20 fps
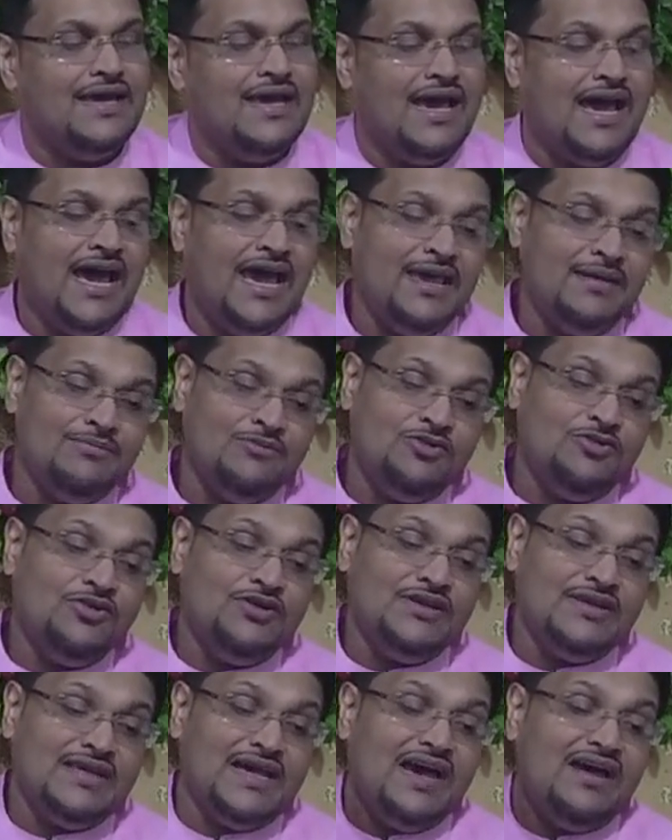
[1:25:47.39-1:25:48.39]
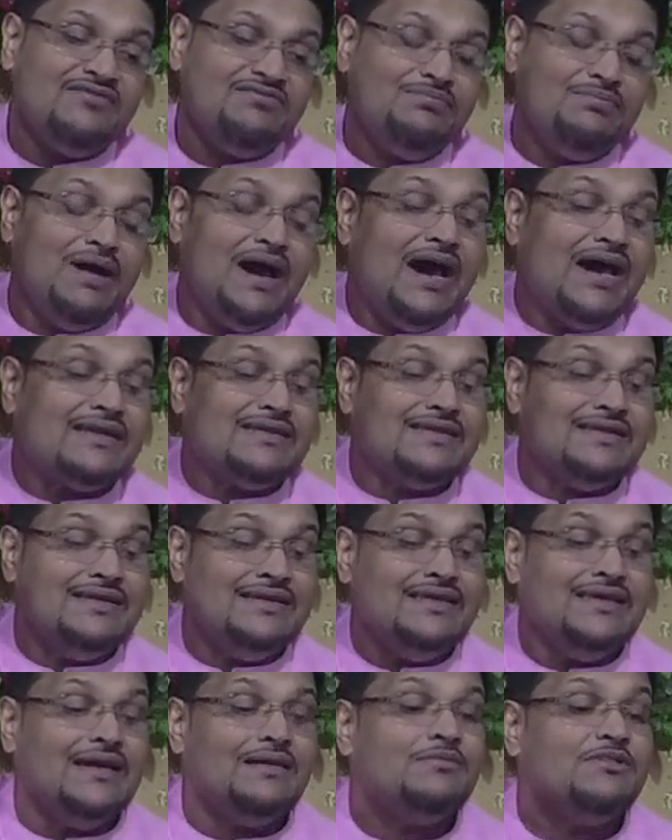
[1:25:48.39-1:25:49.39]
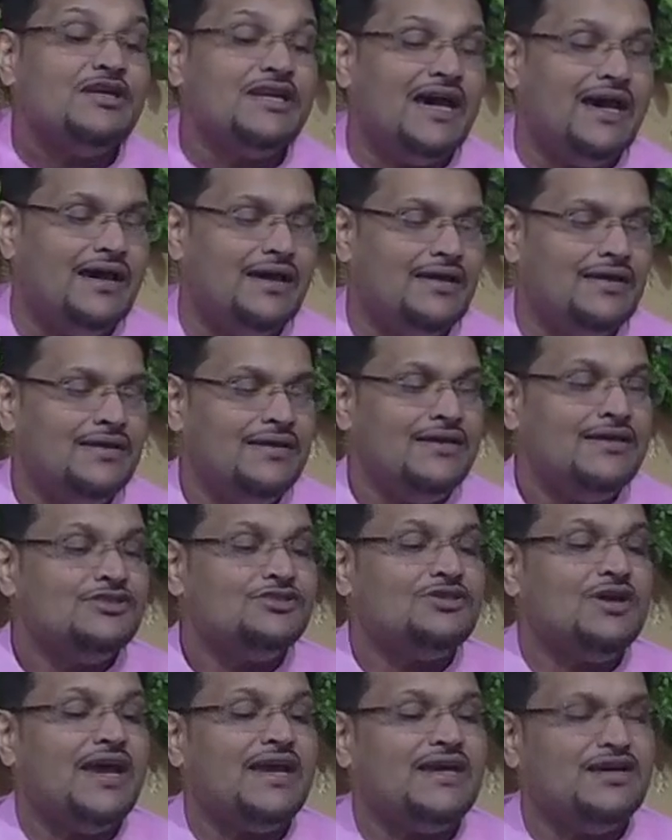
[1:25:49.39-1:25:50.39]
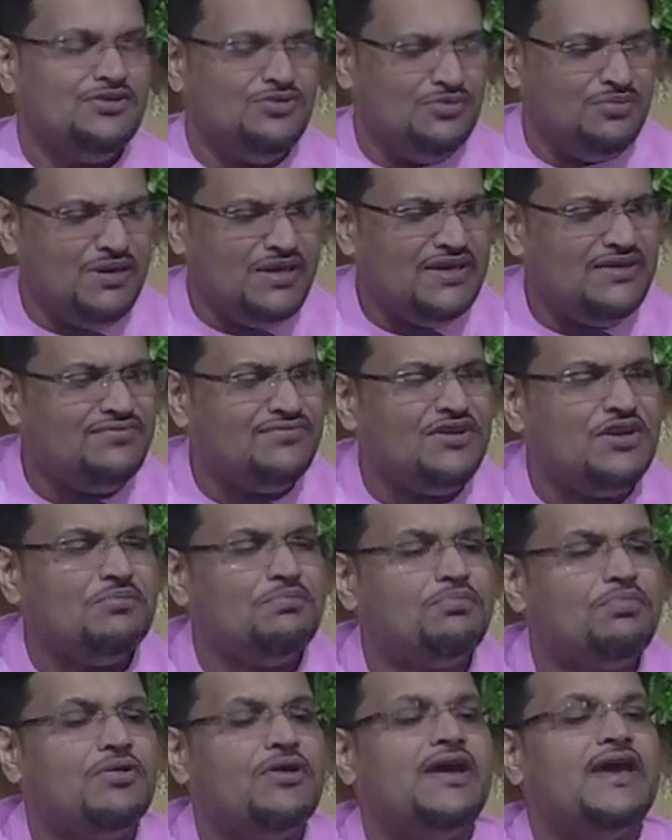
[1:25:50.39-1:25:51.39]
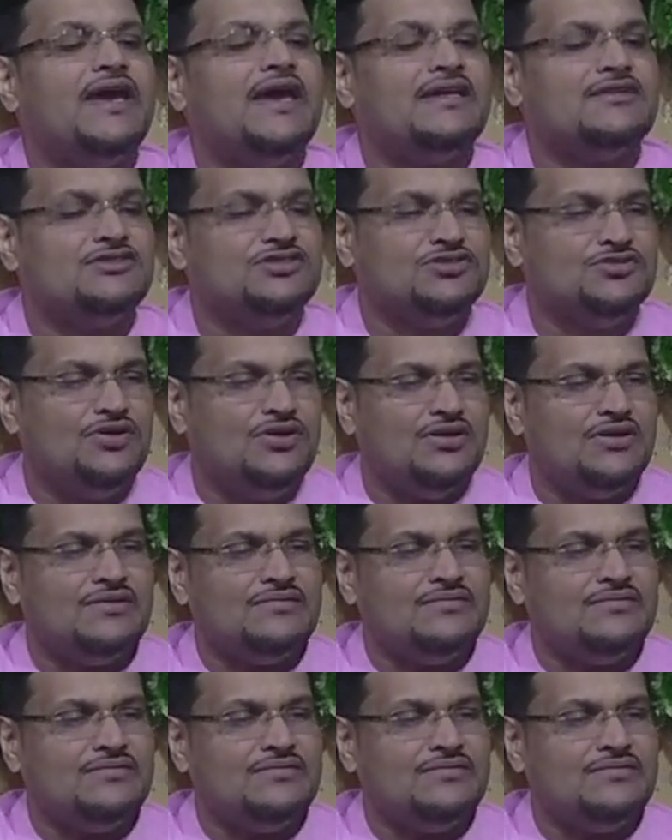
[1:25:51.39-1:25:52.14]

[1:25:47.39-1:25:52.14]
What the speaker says: I am going to have bath in the Yamuna so I can do my evening prayer and so on.